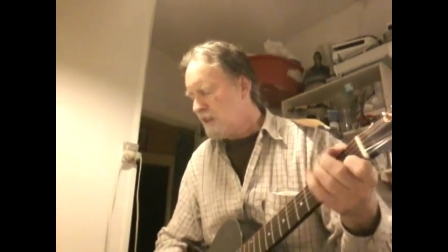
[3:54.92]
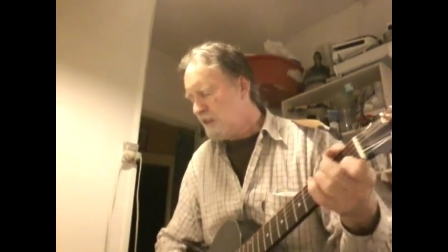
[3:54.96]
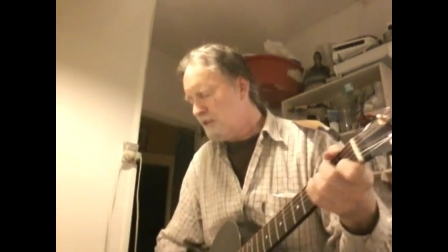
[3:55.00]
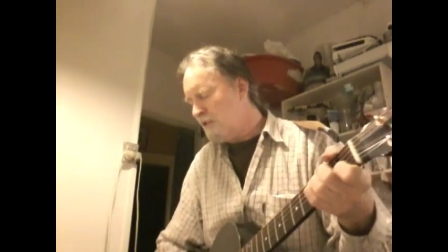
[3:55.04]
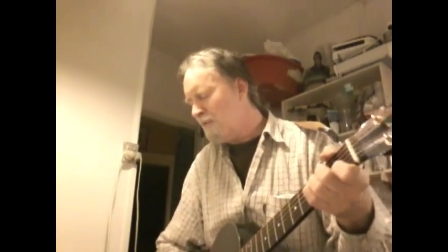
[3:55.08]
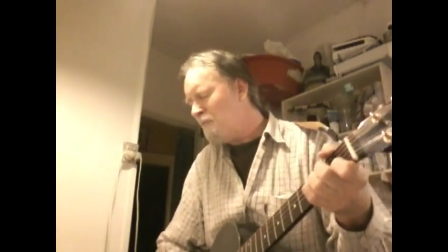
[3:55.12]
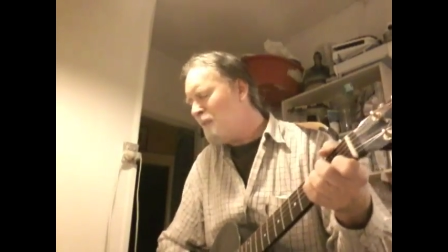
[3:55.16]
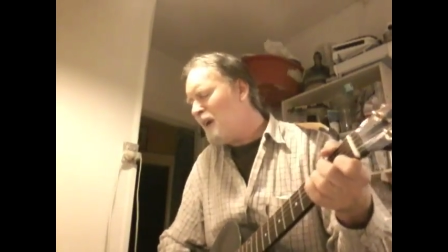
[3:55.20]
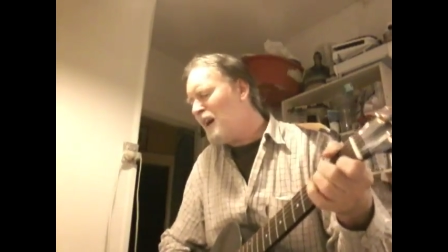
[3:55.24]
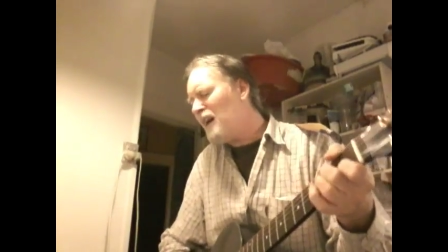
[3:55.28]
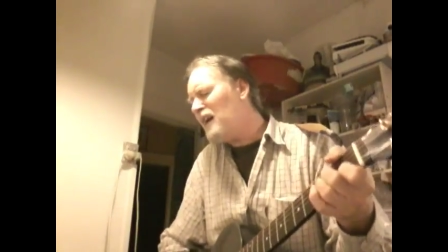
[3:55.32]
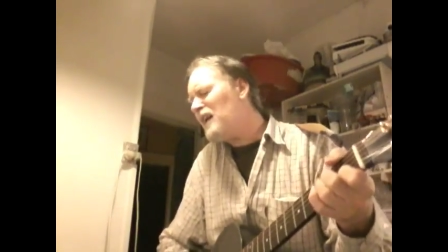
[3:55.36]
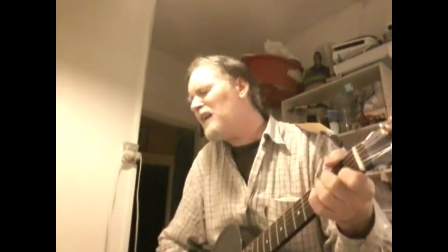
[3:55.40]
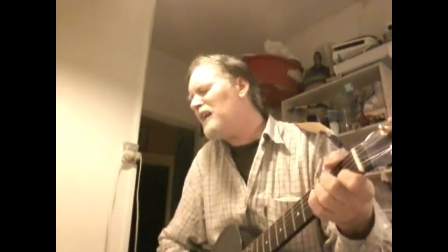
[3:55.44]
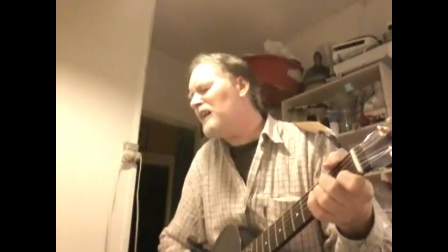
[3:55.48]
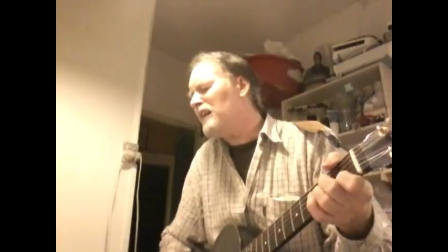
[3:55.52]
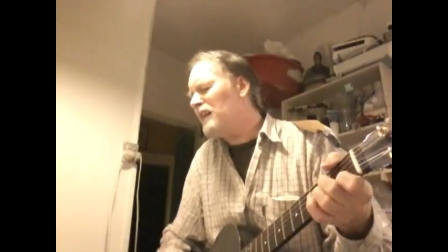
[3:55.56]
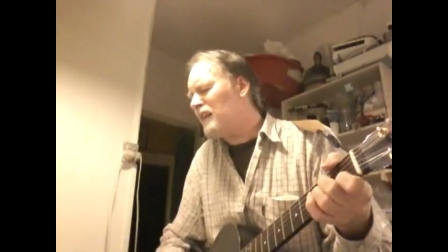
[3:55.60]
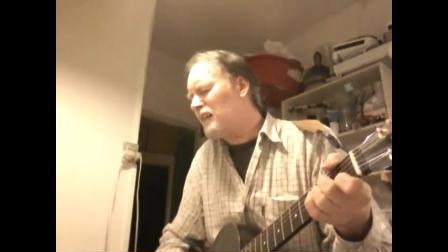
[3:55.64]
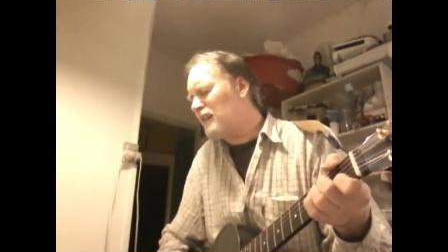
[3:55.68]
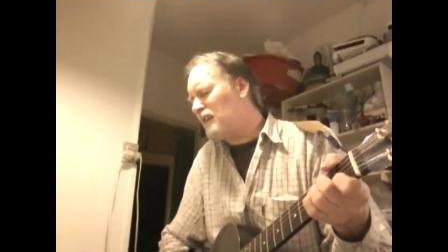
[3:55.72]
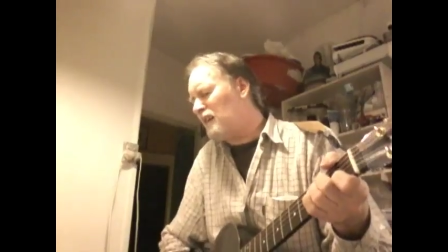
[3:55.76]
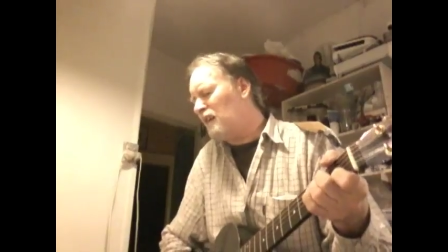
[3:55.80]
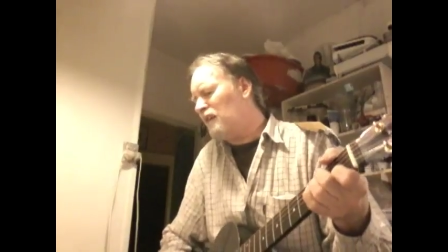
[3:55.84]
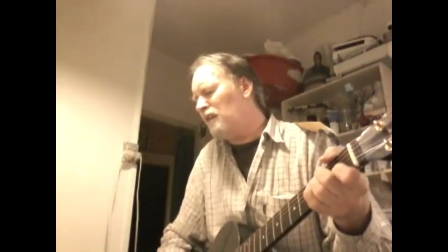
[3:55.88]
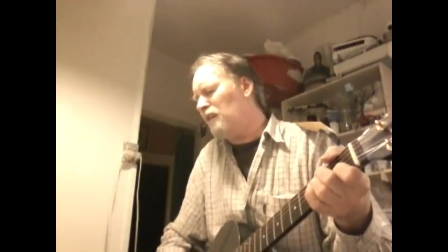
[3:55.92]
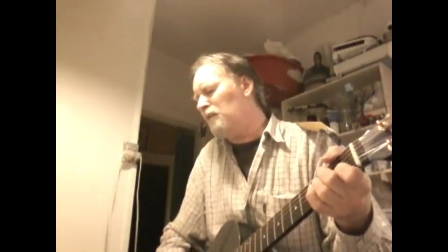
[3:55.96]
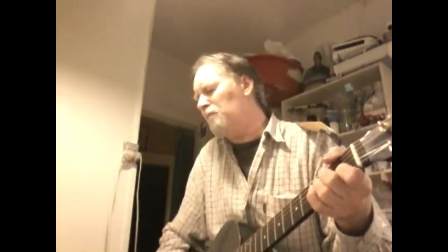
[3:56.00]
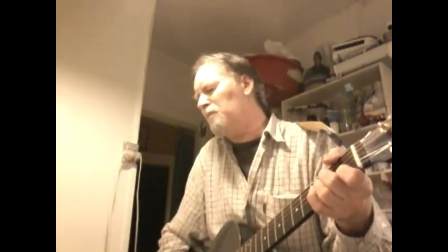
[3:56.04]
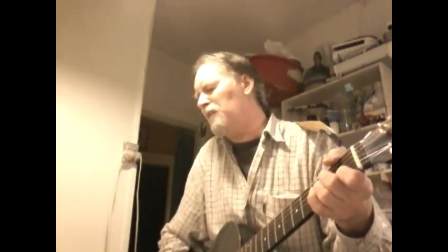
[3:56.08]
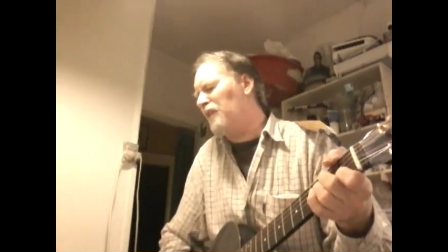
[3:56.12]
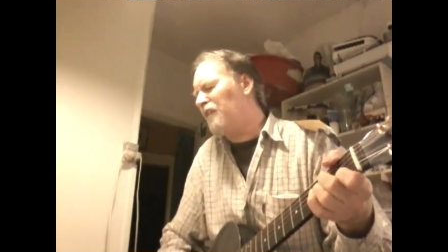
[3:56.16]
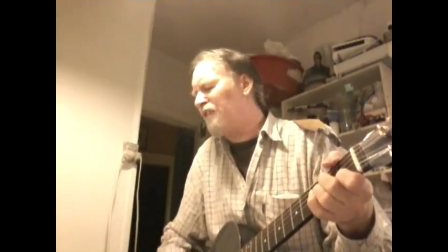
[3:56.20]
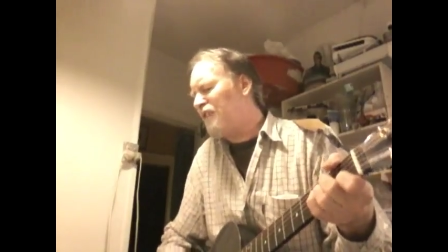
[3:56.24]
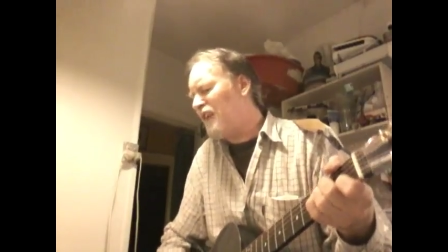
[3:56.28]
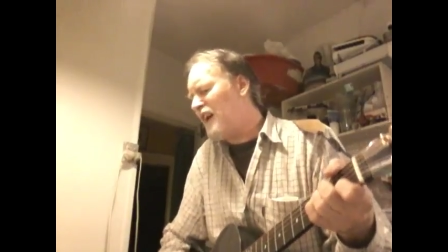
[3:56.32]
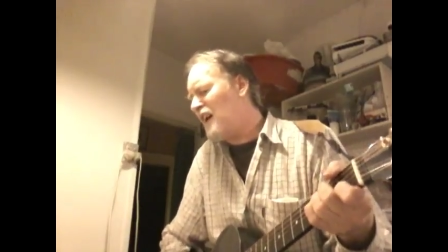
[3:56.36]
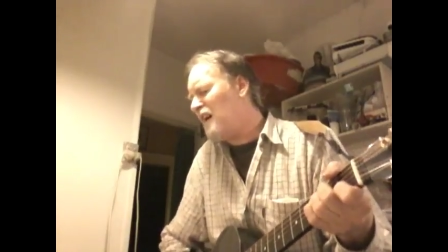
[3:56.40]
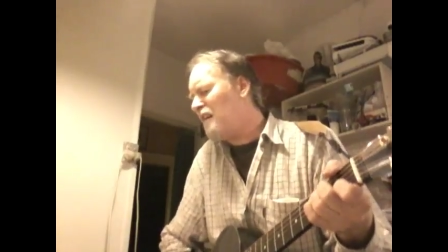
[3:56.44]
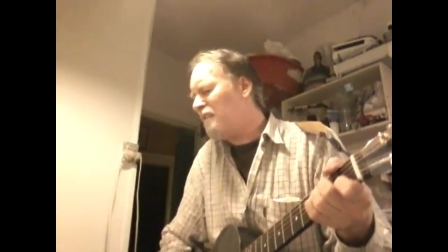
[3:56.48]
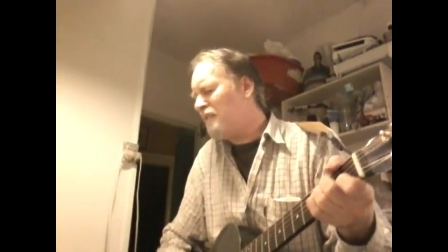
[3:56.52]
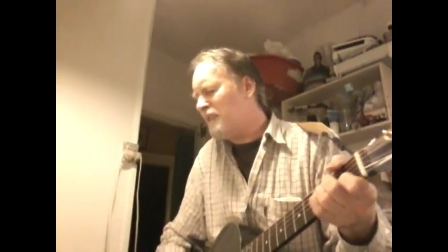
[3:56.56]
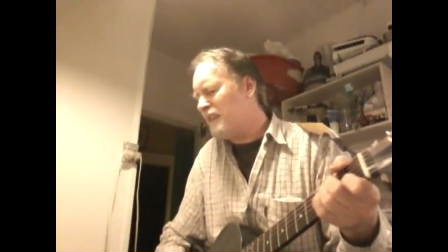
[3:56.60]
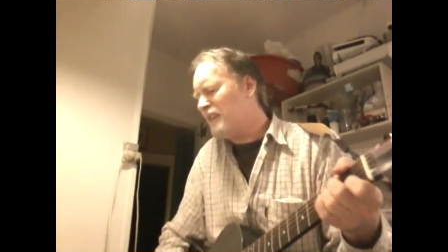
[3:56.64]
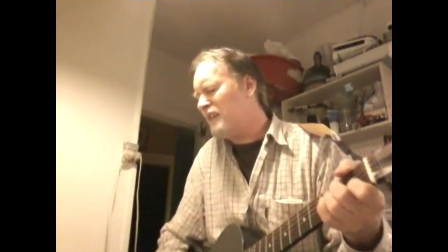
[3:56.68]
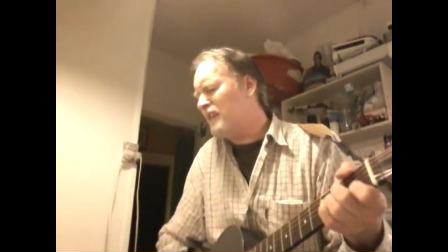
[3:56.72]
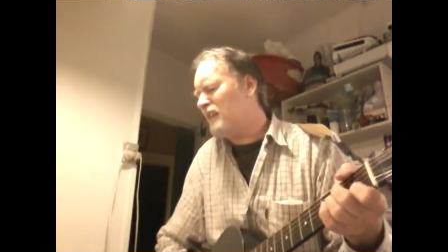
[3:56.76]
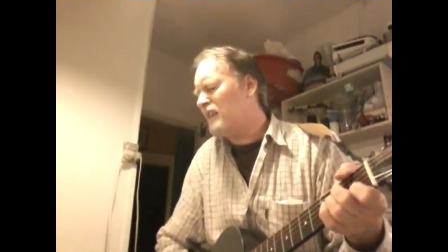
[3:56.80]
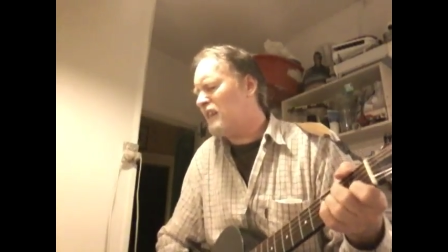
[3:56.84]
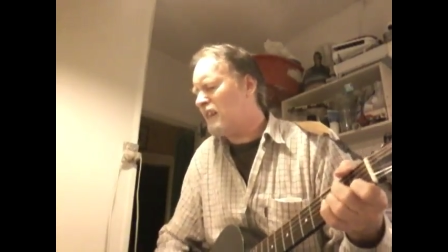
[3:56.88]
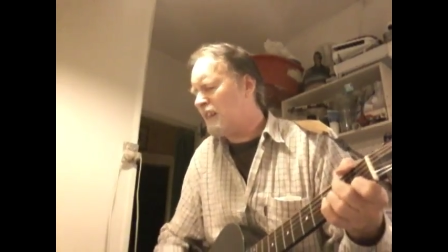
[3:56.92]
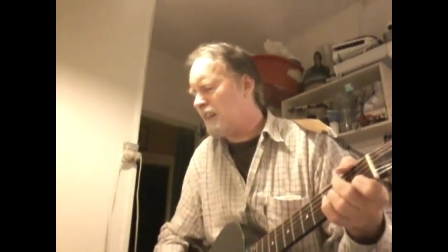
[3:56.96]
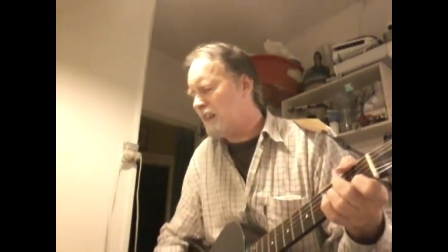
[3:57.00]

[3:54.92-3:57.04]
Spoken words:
You may call me fairy,